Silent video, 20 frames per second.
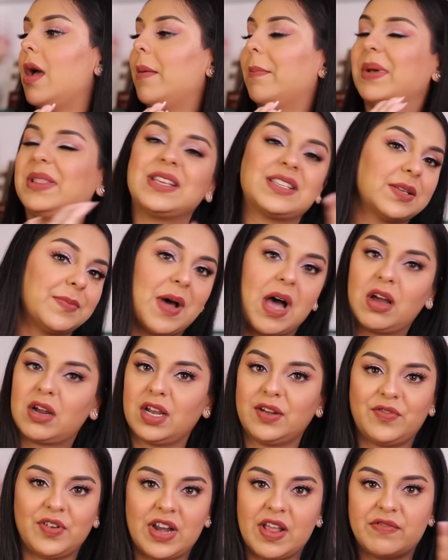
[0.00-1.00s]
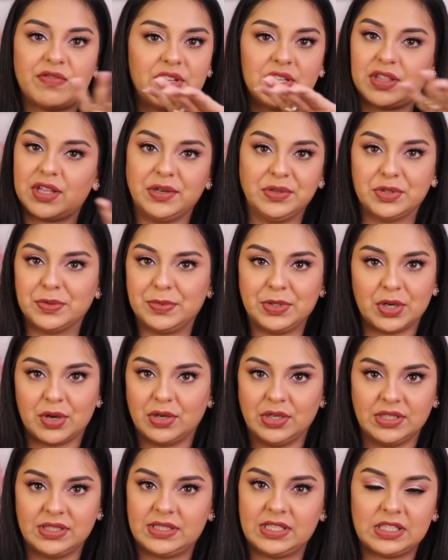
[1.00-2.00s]
But there's a market for everything, to be
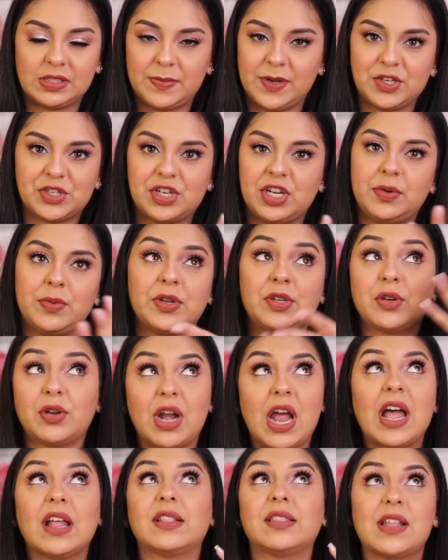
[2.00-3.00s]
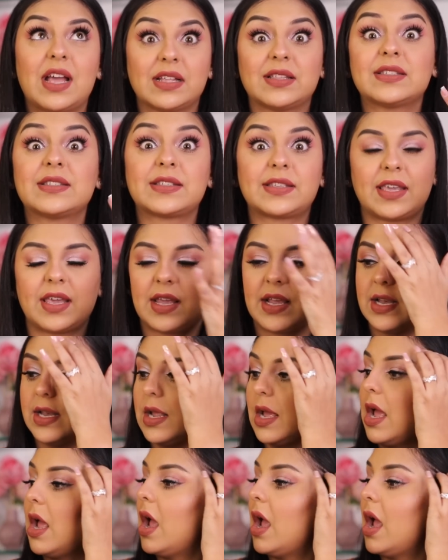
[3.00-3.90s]
honest, especially when you're at that scale.